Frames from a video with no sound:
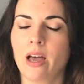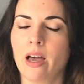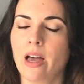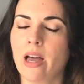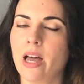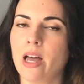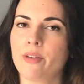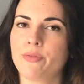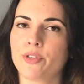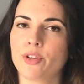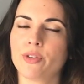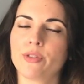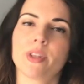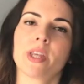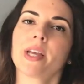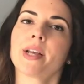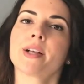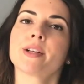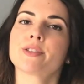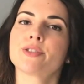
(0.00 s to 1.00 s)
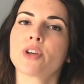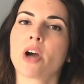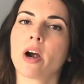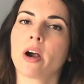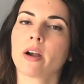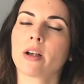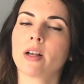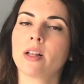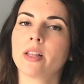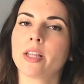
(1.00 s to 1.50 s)
After things
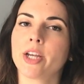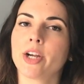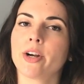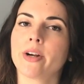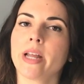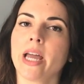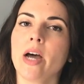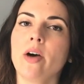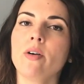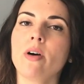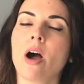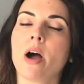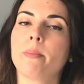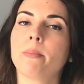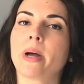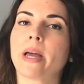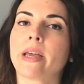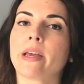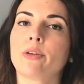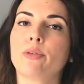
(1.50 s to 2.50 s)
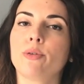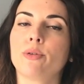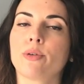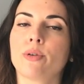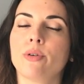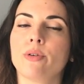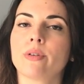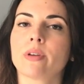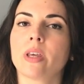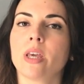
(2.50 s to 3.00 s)
are cleared out on my
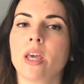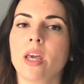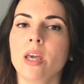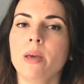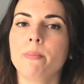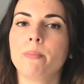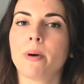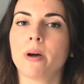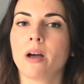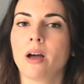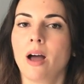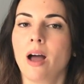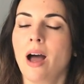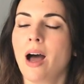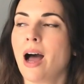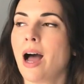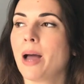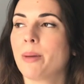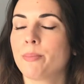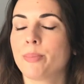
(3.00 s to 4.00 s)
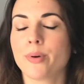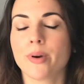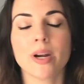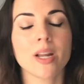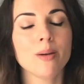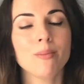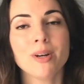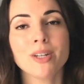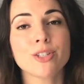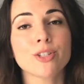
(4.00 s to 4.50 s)
Google Keep, I'm
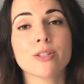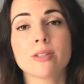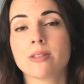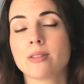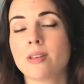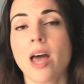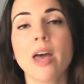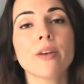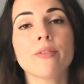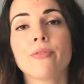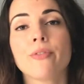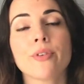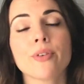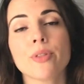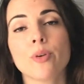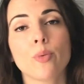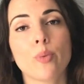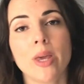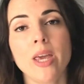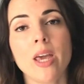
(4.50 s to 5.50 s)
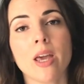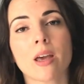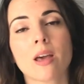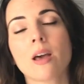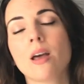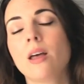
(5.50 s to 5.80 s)
pretty much set for the week.